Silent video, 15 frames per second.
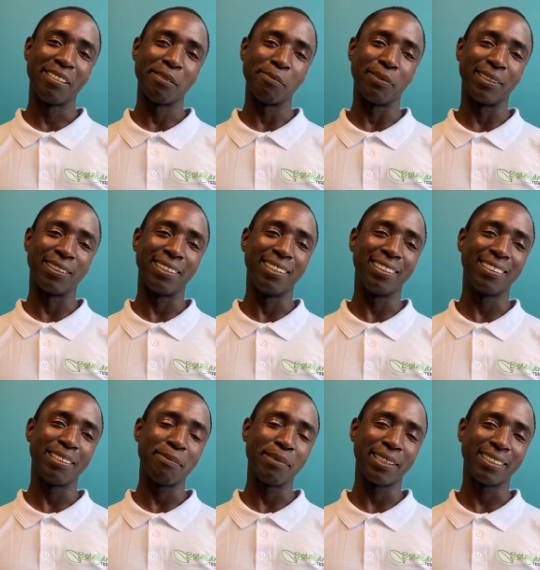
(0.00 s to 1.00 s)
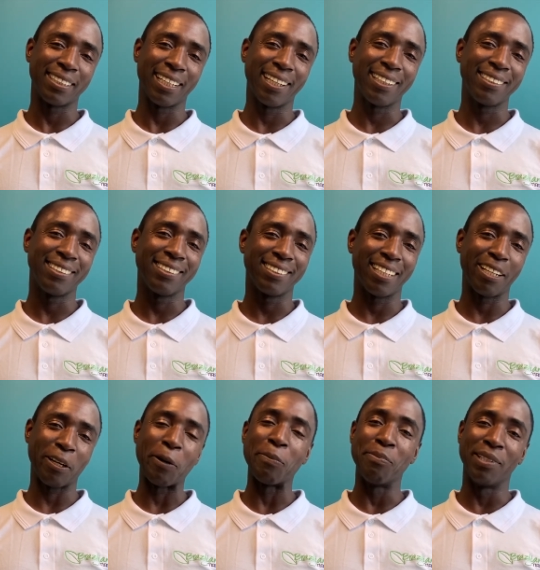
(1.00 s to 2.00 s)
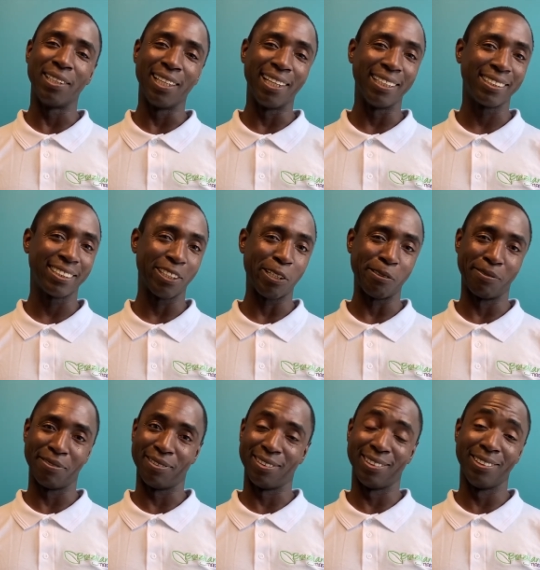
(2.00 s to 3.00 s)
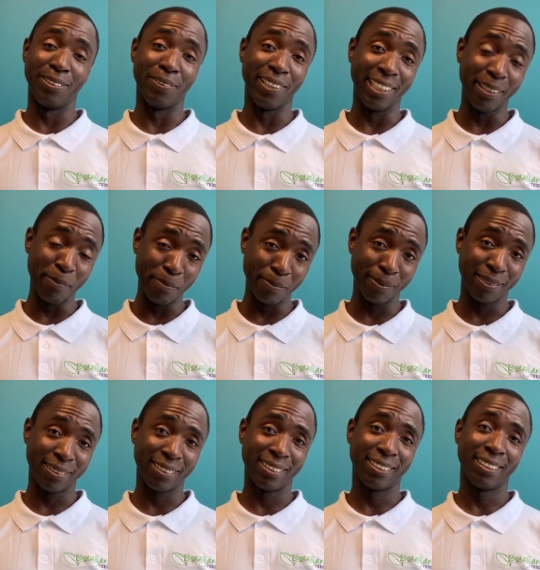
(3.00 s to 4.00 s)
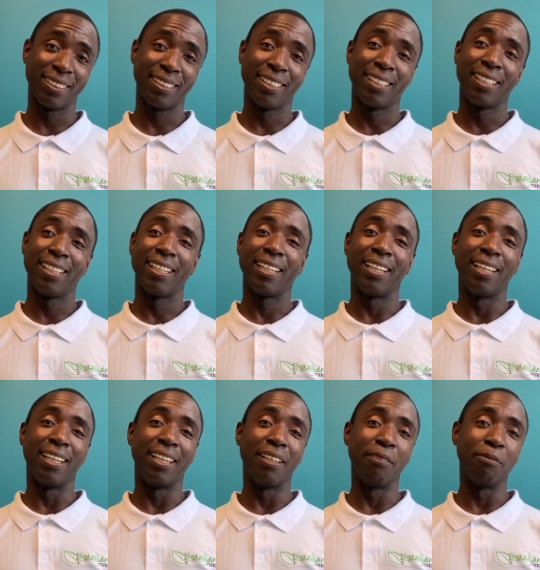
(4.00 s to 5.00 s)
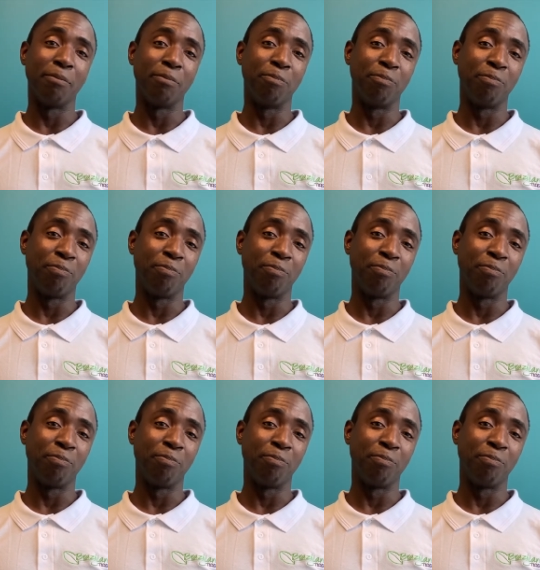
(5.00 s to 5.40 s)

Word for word: Brazilian Zen Massage is a combination of dreams and